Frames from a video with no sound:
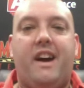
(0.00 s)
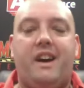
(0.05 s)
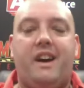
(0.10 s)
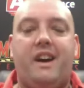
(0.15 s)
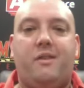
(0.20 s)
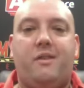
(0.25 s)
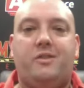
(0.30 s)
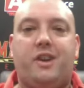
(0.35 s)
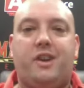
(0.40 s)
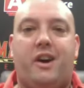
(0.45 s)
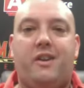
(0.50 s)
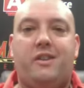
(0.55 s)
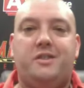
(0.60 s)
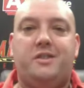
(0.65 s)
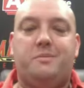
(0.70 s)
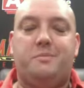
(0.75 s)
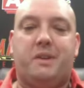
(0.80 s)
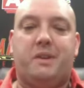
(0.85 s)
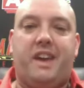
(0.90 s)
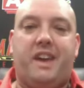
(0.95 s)
yeah. Our daughter
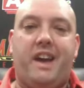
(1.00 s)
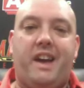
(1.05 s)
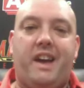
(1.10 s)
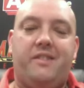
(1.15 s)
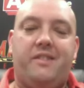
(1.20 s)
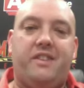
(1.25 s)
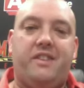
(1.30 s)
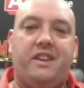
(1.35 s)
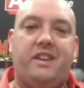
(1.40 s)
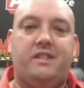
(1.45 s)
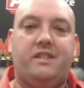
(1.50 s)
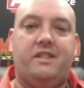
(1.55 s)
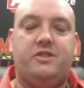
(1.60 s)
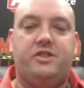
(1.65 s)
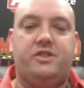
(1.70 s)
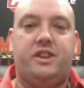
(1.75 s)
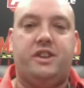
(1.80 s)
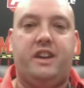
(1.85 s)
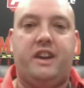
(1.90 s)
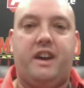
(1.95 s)
is Mackenzie, and
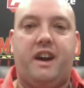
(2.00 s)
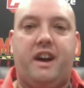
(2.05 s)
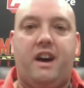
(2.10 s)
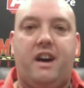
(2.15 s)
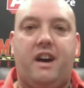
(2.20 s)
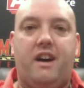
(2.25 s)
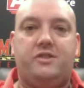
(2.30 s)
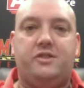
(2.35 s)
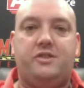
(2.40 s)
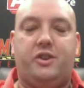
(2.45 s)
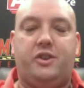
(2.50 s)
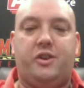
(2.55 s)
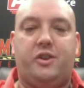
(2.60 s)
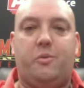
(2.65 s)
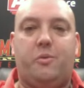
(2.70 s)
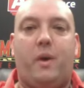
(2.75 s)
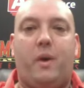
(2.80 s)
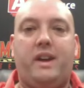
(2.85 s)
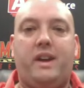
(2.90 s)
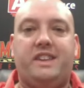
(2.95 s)
she uh, she
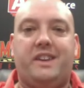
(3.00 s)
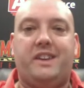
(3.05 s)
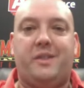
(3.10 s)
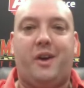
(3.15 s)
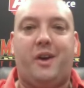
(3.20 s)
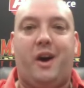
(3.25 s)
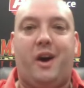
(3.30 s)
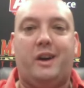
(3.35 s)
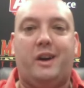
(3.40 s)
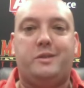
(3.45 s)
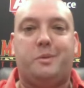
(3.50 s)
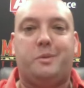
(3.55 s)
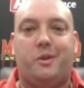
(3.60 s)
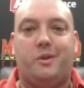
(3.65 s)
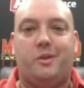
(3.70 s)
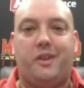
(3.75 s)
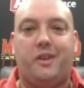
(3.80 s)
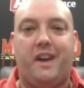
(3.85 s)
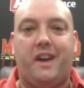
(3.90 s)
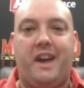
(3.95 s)
couldn't wait to get to the
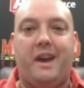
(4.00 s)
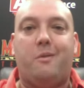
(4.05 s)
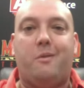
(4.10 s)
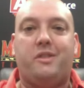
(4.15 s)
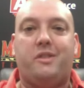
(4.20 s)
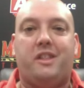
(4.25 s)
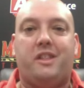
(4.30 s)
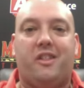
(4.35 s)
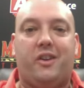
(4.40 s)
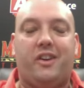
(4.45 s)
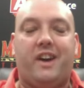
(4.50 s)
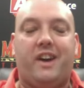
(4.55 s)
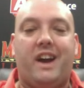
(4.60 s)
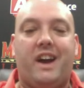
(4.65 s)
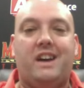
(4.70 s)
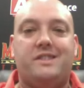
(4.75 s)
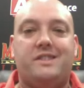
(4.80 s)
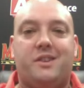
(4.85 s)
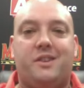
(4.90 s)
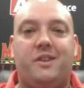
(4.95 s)
hospital to hang out with the little
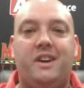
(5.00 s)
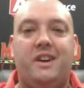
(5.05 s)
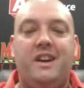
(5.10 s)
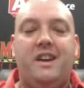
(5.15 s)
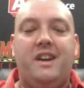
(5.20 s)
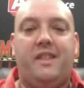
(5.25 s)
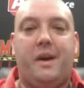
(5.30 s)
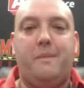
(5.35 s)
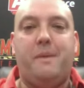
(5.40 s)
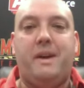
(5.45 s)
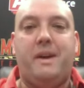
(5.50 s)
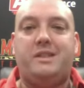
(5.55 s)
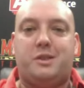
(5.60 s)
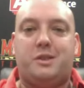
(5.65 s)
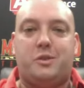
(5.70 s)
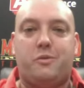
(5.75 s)
guy. So that makes